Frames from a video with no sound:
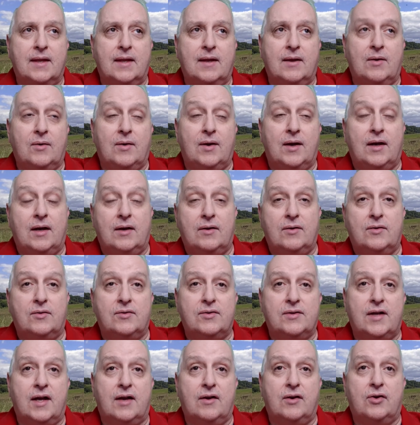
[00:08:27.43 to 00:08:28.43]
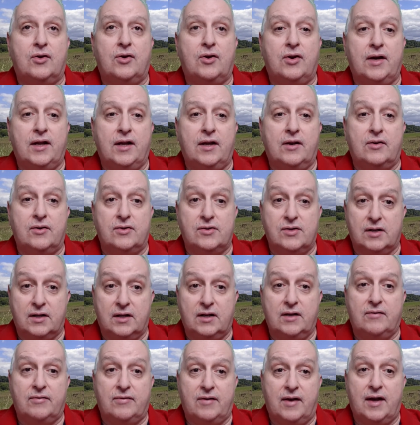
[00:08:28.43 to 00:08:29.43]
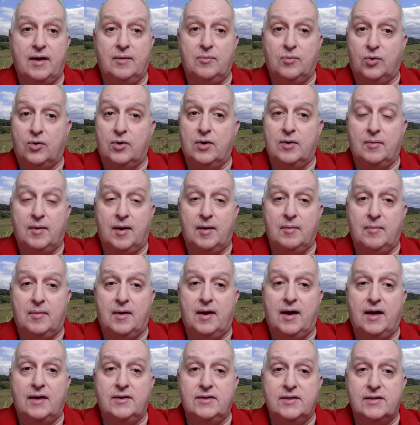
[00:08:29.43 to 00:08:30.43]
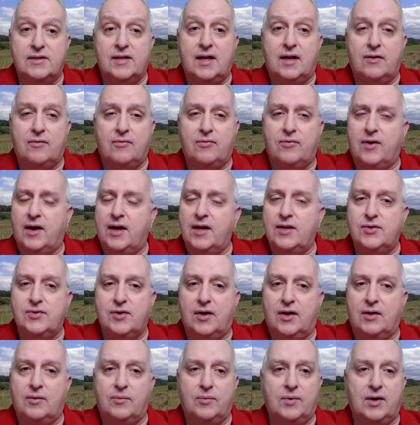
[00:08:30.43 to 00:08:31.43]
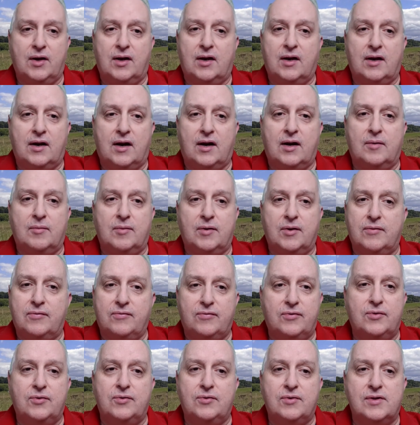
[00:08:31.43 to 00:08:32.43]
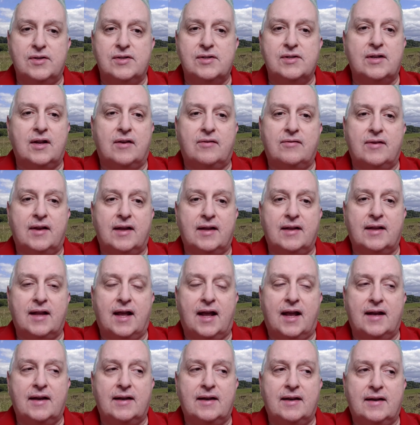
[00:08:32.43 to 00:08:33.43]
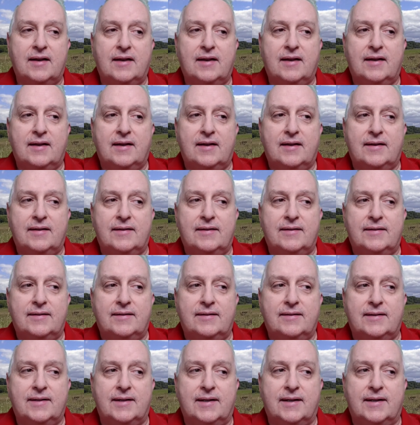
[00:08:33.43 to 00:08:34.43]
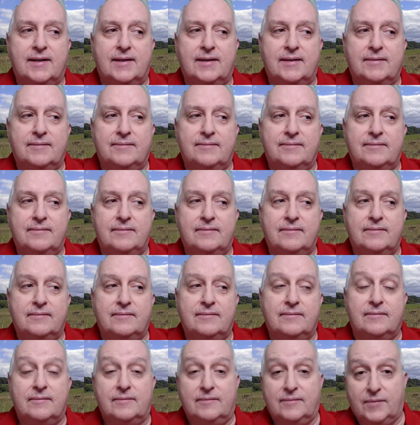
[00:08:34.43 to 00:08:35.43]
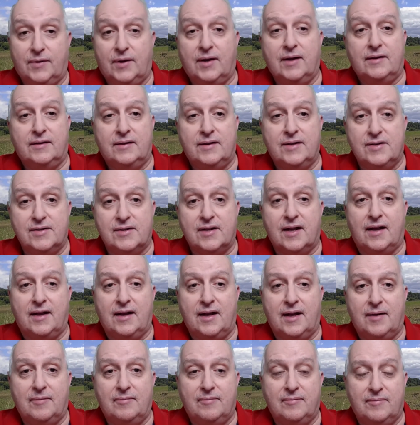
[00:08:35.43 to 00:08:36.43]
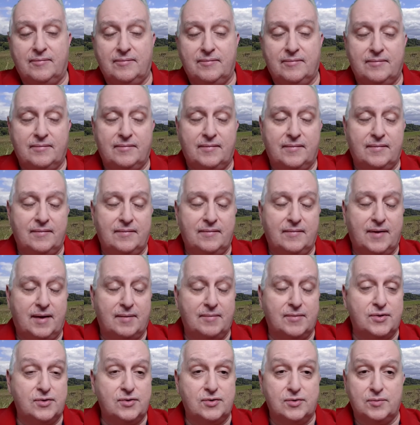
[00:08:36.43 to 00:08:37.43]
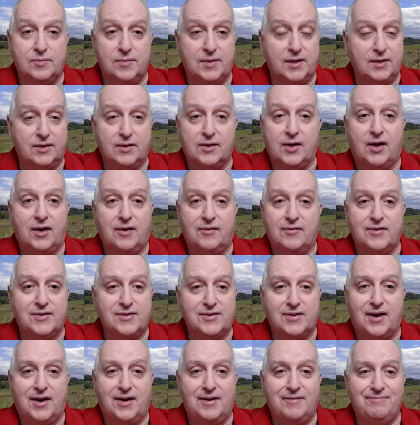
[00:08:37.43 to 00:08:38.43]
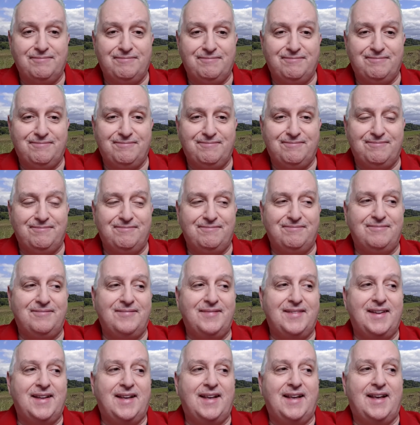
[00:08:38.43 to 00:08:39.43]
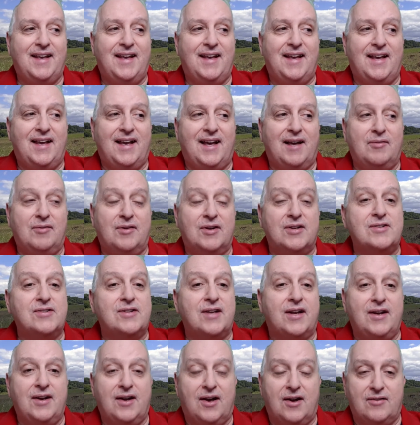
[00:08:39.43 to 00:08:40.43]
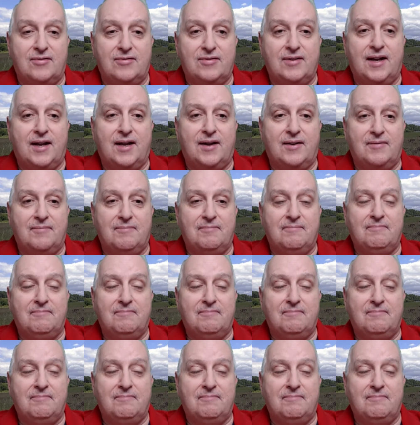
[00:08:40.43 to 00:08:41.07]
I don't want to say I'm learning it or solidifying more in my mind, just how fragile we all are with food and stuff like that. Well, at least I am. I'm assuming a lot of us are. I'm going to sign off now.